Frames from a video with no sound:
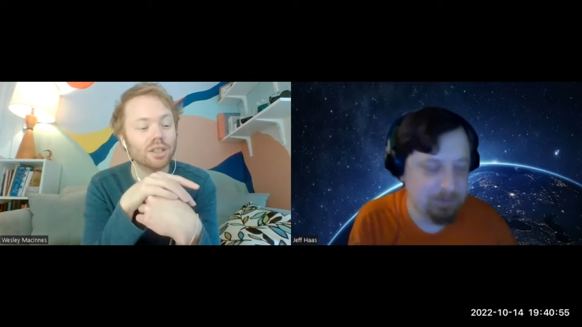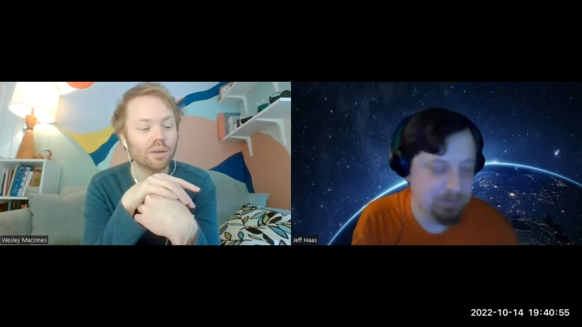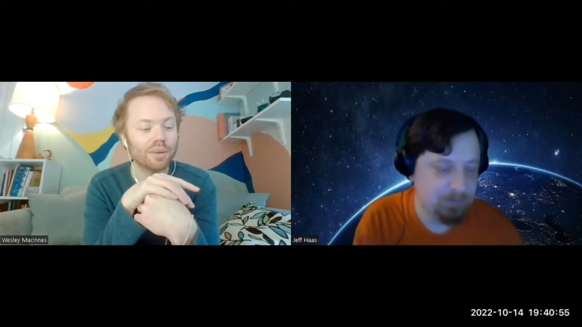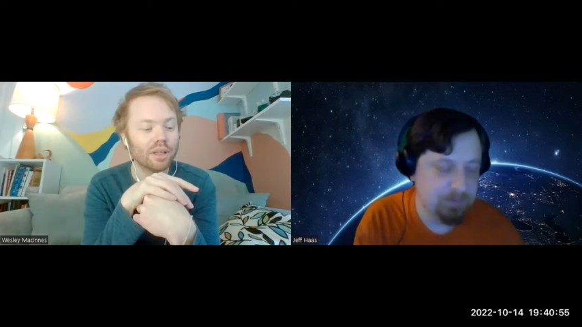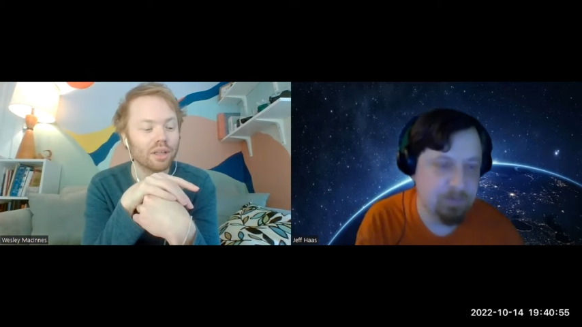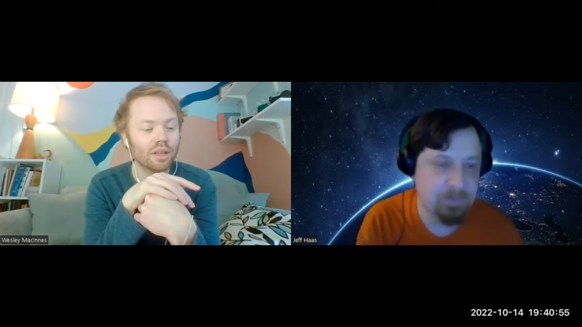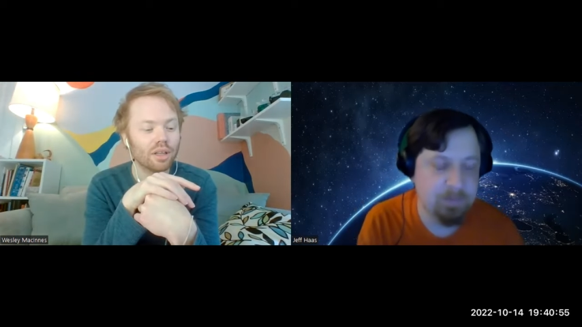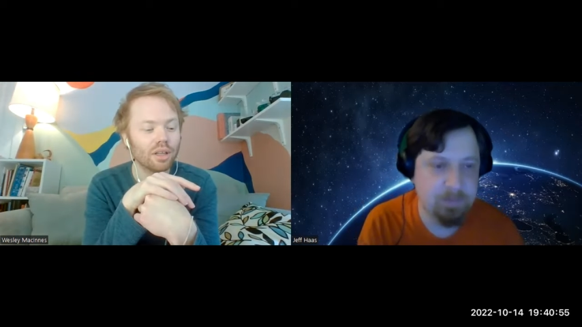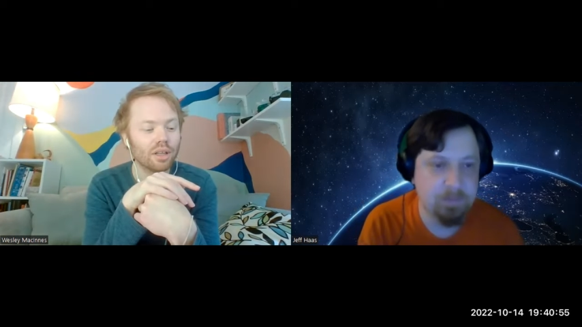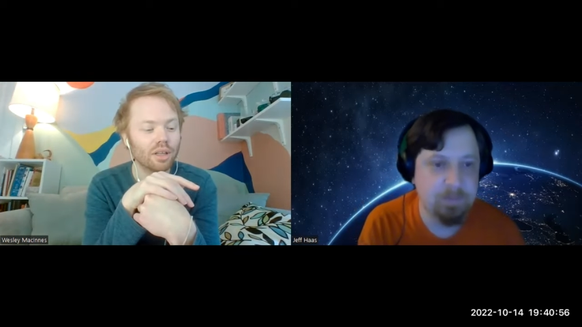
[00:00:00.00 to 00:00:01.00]
Speaker 1: so I mean,
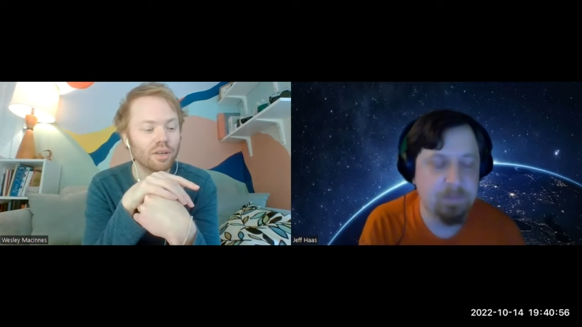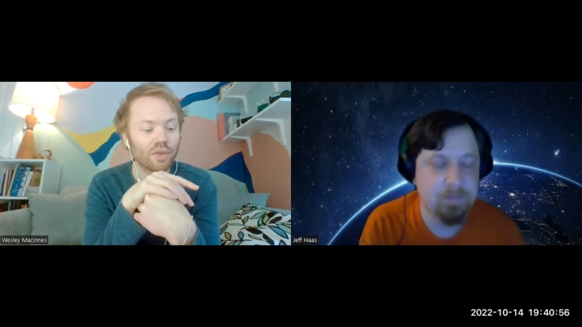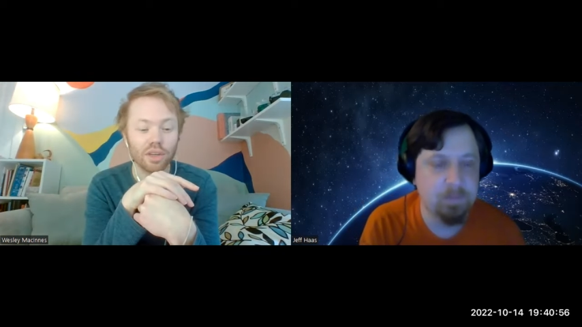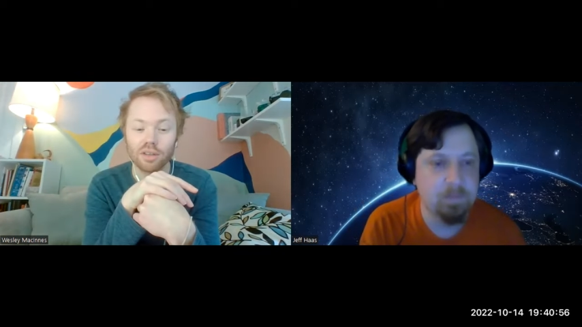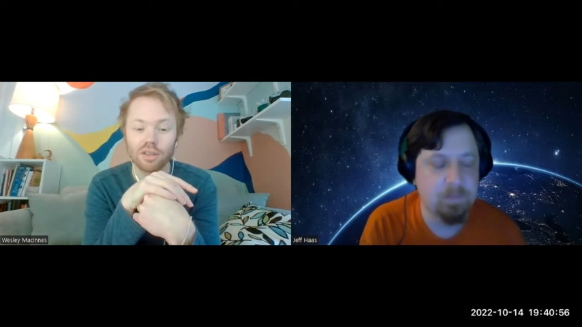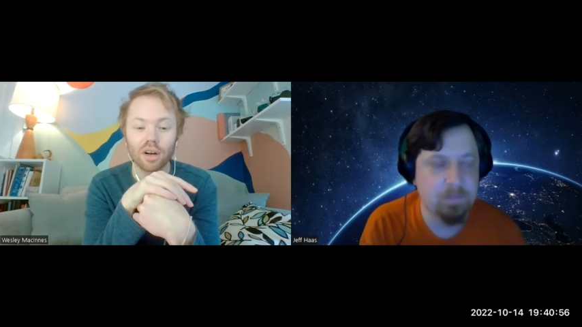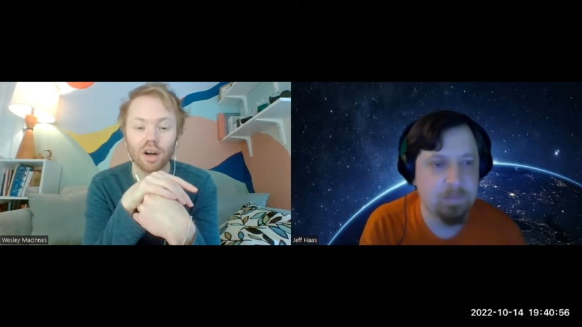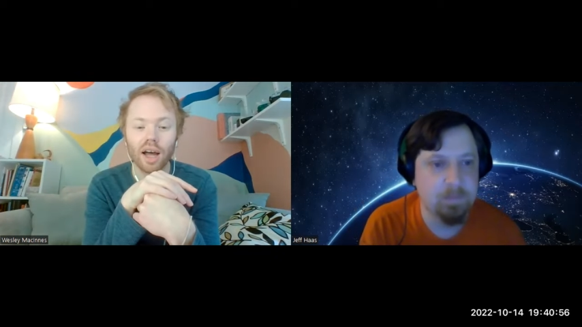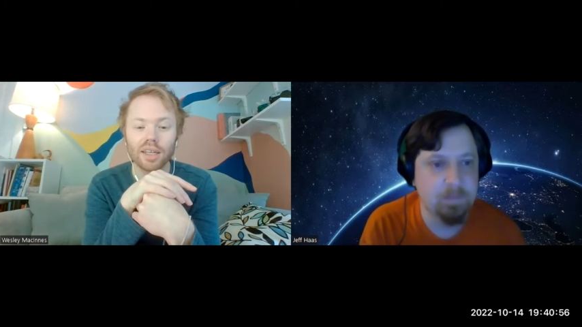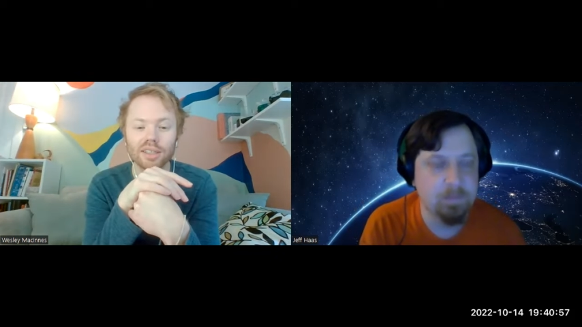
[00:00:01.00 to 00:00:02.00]
fingers
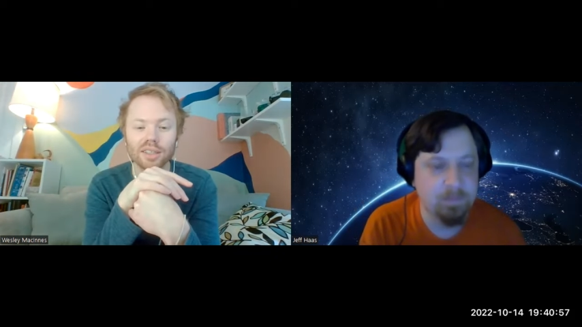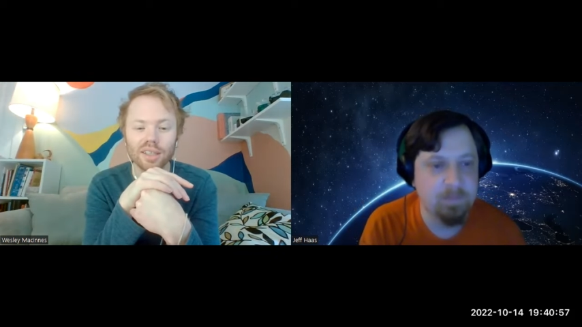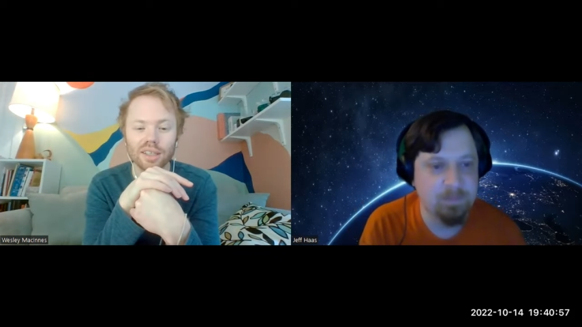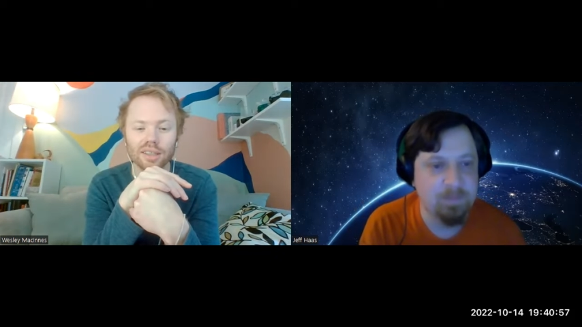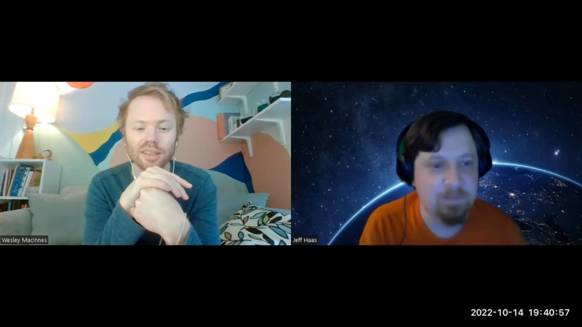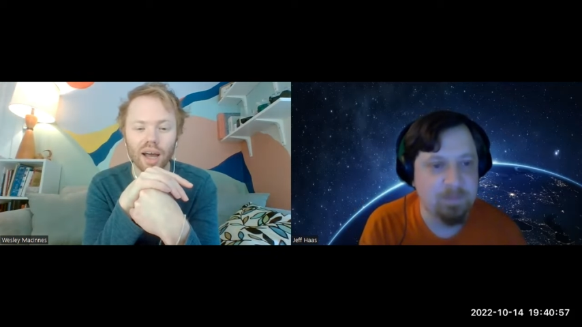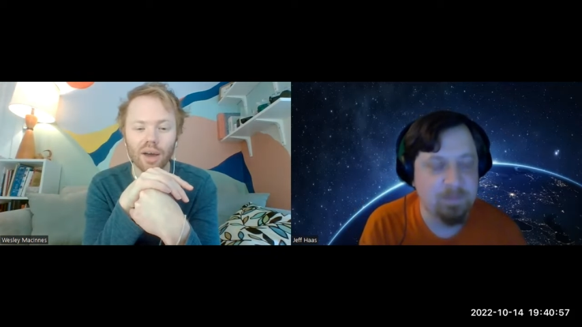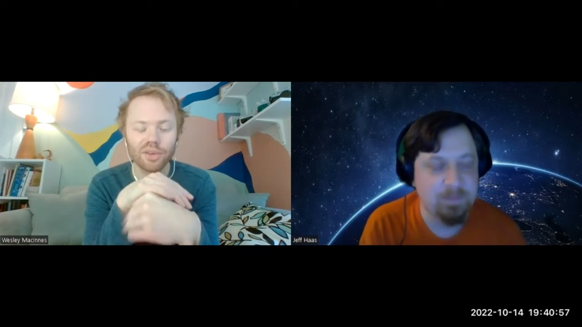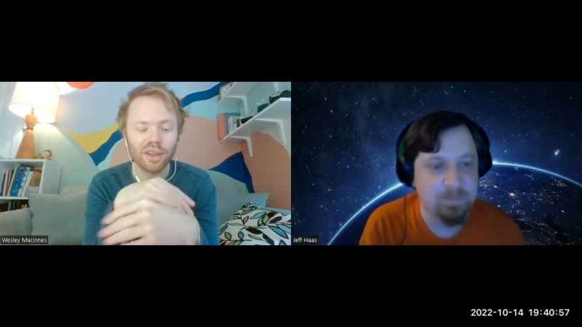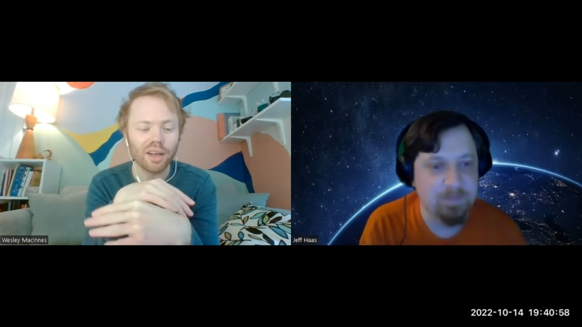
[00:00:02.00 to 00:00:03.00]
crossed because
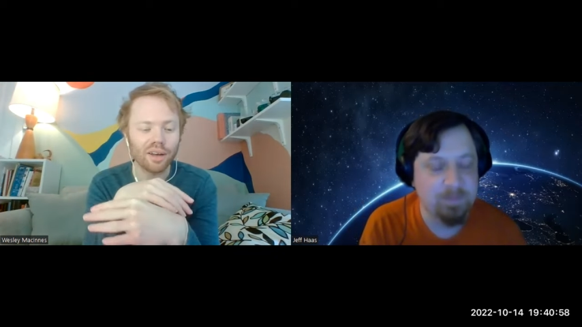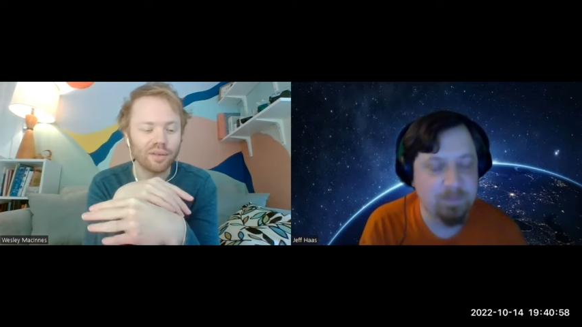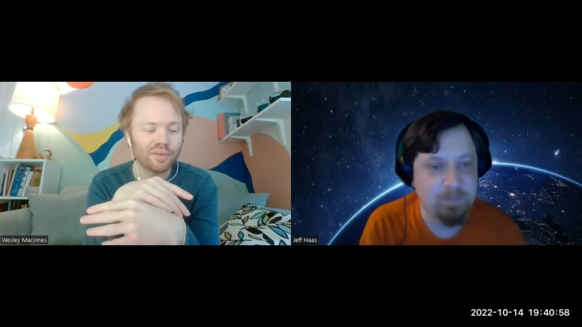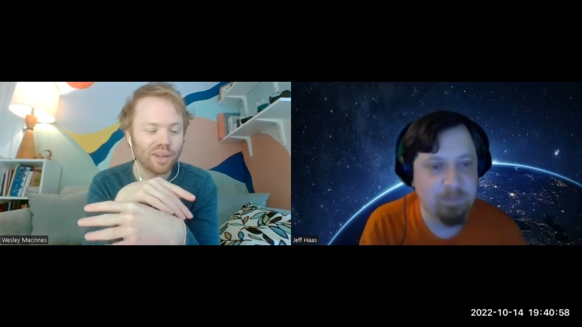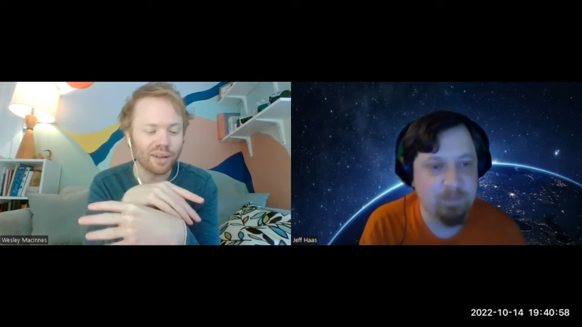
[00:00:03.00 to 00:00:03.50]
I would love,